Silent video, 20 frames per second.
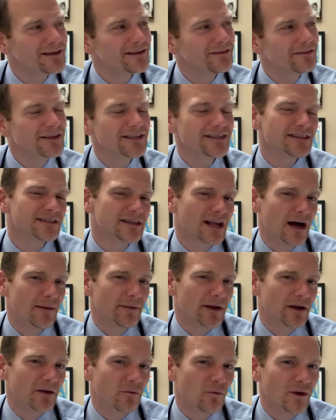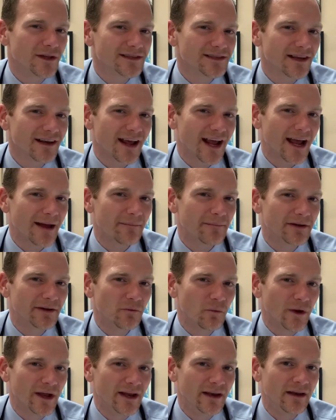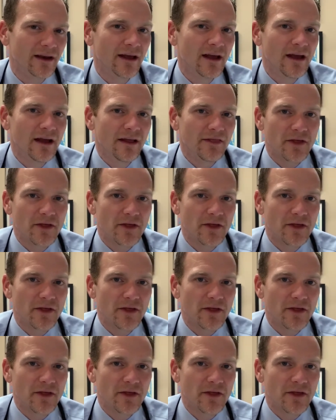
this is coming. What's gonna happen when